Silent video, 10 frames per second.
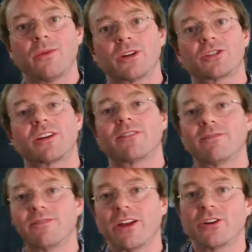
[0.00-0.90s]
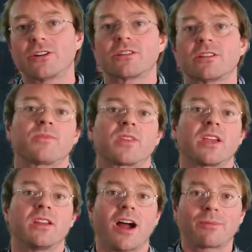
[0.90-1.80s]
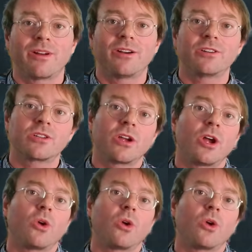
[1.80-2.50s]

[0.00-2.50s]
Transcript: in which different vendors and operators